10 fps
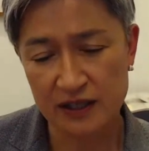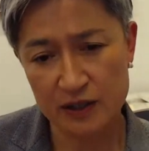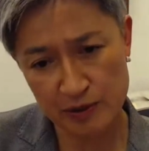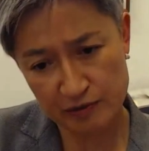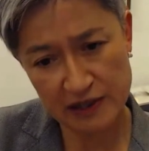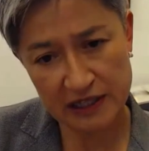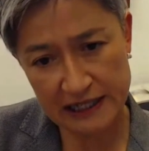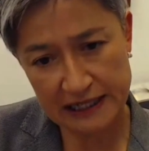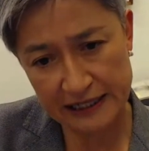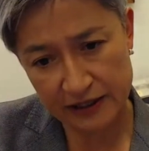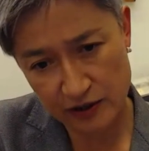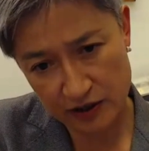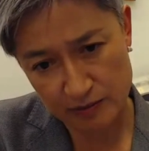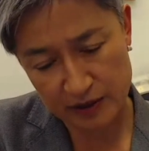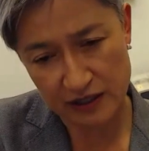to be really clear, you
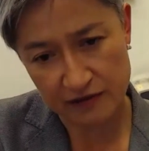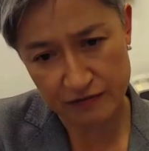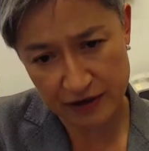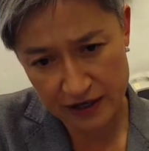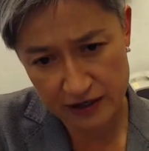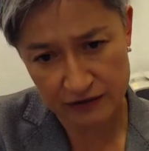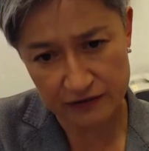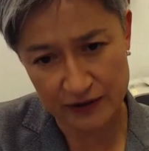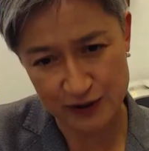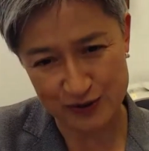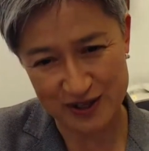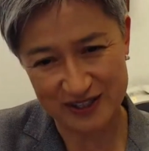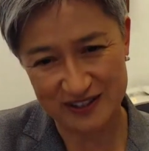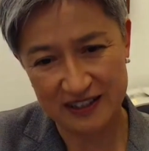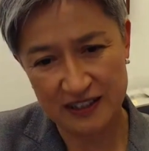can be a friend of Israel,